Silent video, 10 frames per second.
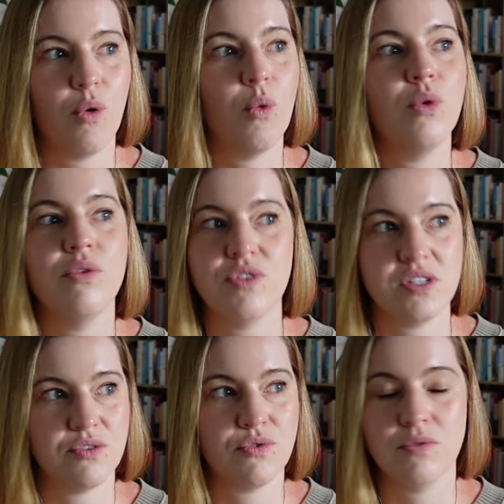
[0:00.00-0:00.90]
all of the
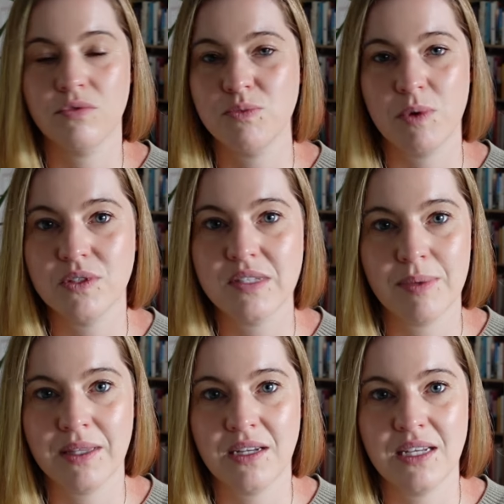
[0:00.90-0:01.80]
different
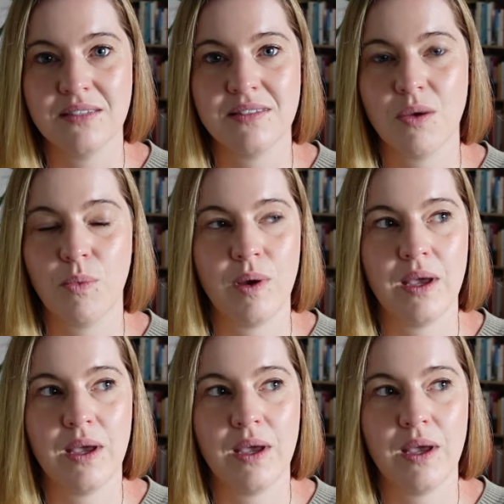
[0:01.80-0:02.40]
responsibilities that